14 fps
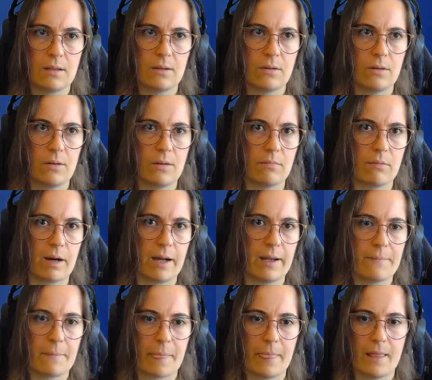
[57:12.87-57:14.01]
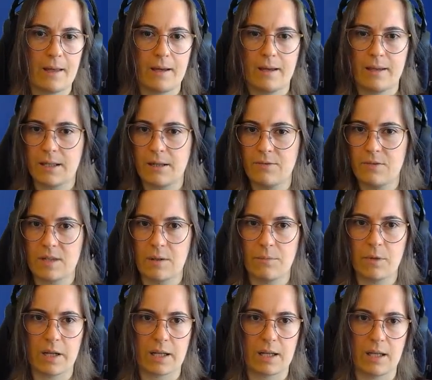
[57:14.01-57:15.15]
All right. I think I've done what
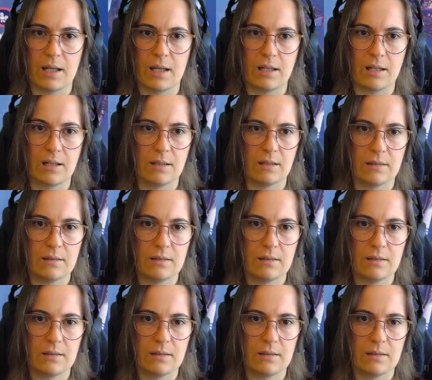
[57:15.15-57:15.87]
I can here.